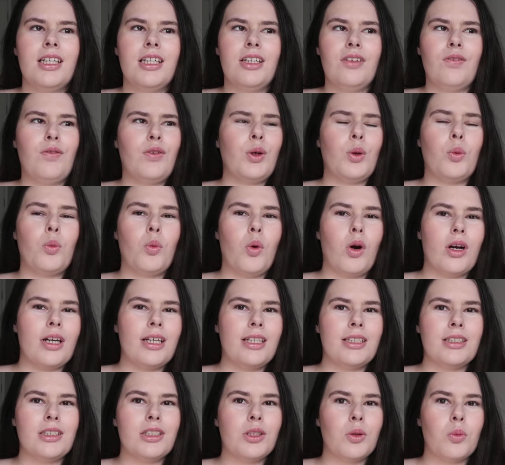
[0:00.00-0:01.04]
if you're
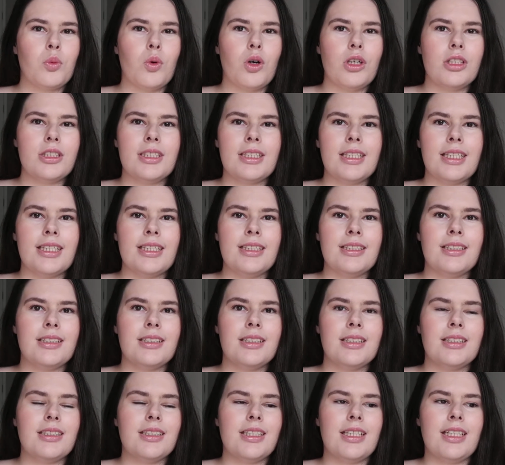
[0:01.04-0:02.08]
wanting to watch these
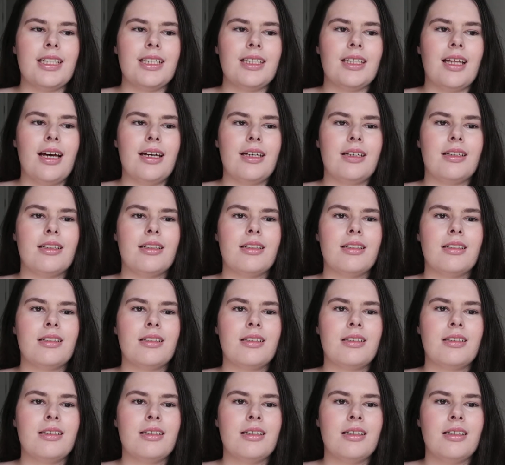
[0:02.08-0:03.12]
to see like
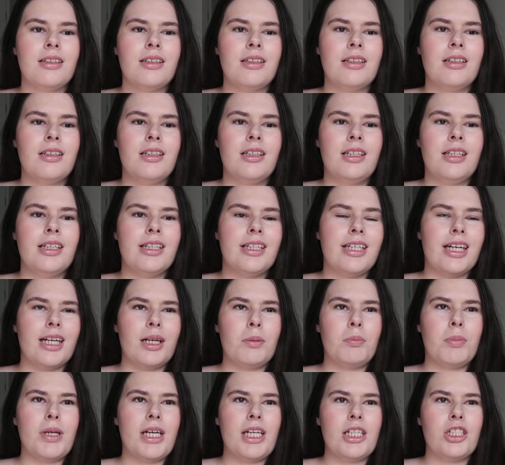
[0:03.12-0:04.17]
get a
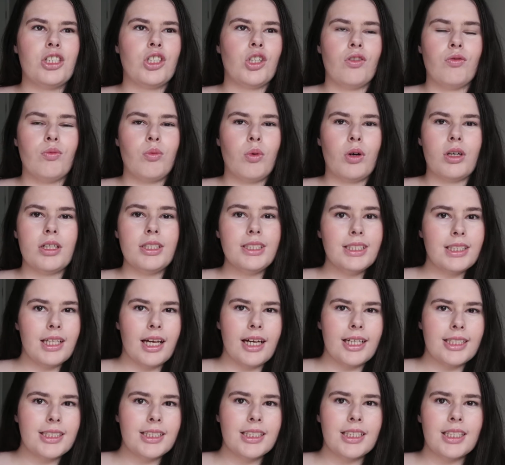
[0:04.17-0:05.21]
picture of what it's
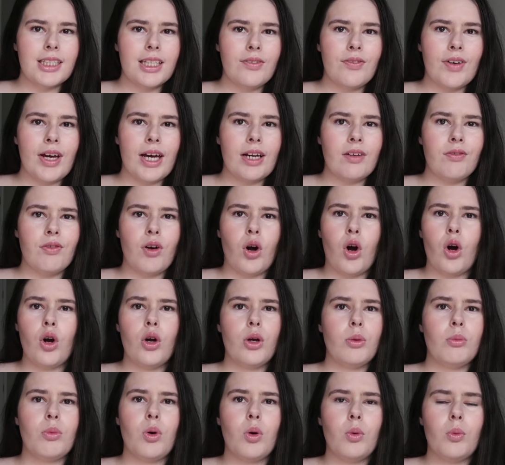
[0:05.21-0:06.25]
like to live out of
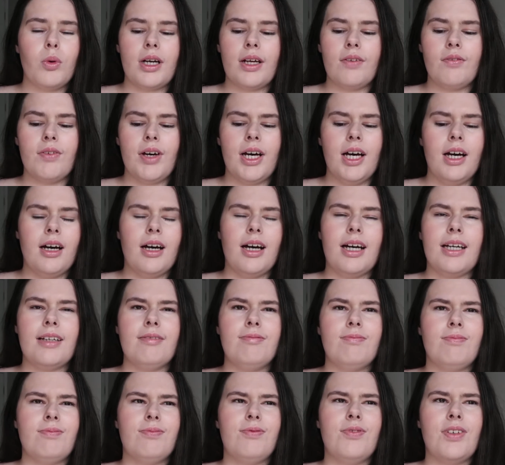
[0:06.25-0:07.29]
home or whatever, I
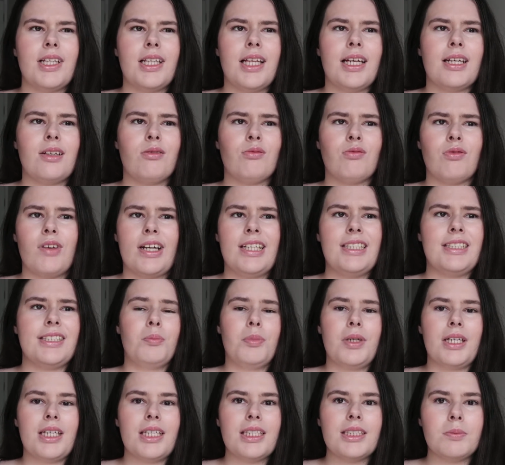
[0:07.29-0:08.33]
feel like rent the
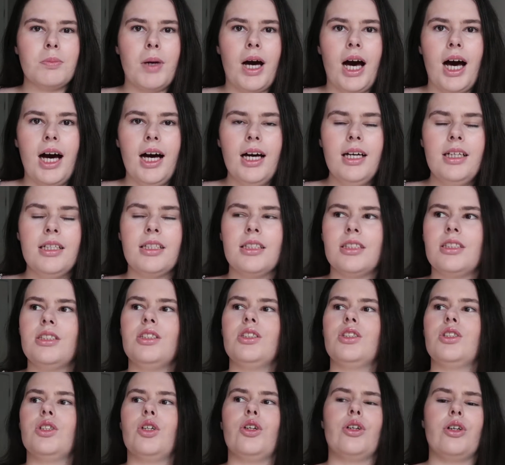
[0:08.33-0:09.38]
biggest part.
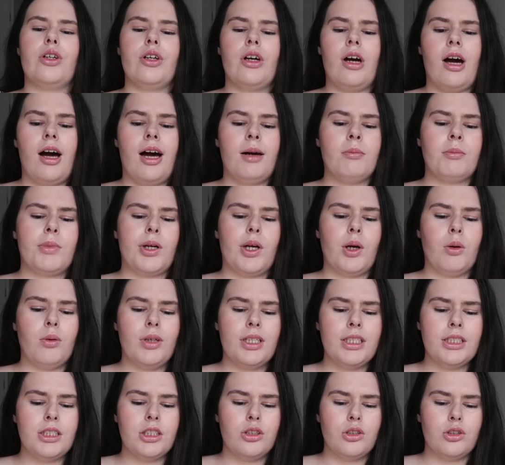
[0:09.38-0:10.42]
So I'm
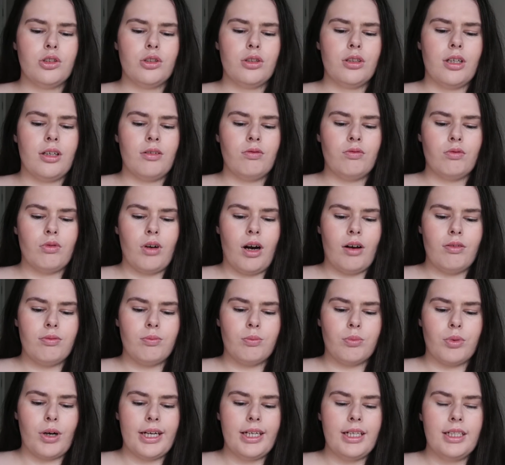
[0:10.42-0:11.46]
going to do a rough
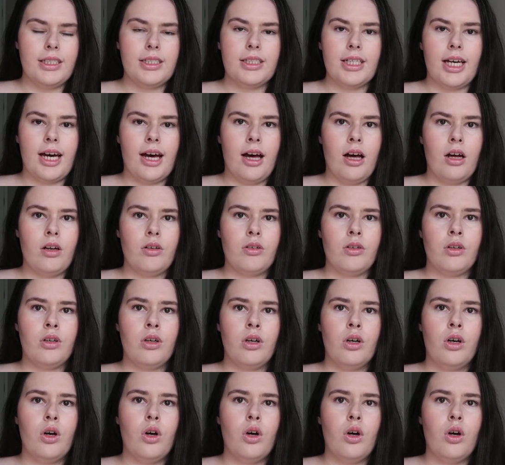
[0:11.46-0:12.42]
breakdown